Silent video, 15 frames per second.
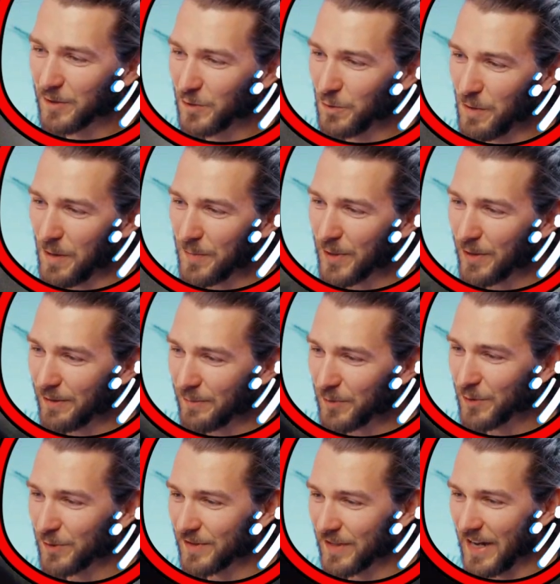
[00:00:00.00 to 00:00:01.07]
zoom up here up
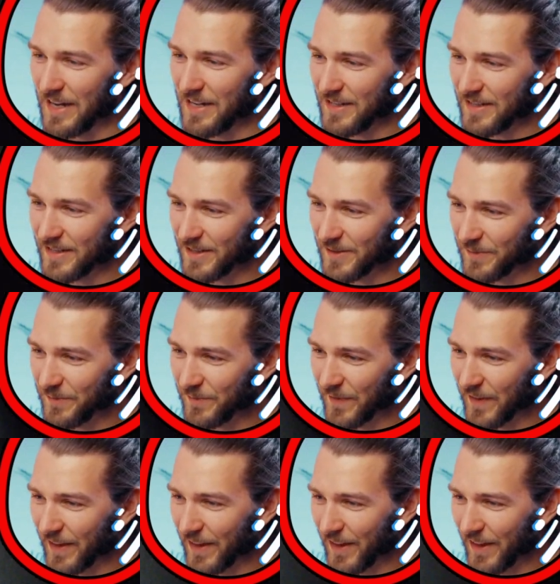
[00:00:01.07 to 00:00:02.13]
to his eyes.
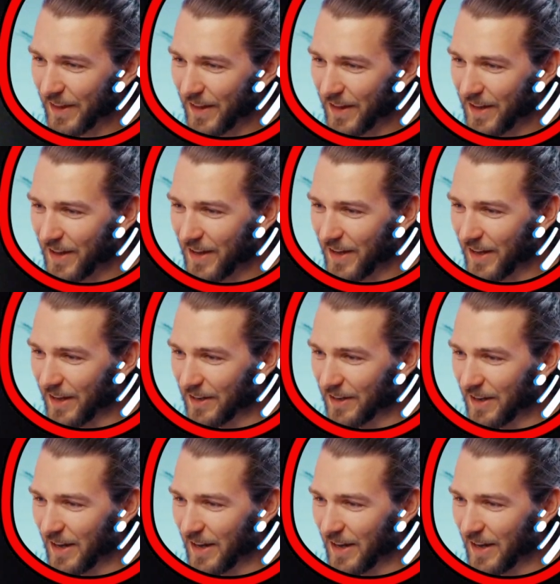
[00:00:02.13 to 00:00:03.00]
And